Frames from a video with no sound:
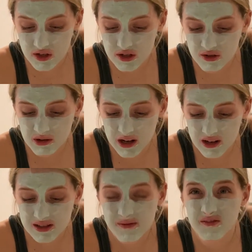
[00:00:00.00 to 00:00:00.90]
ew, it
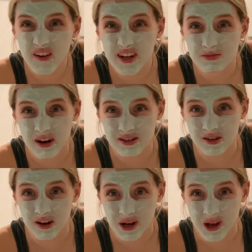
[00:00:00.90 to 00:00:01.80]
got some face mask
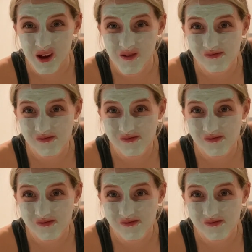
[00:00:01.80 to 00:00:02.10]
on it.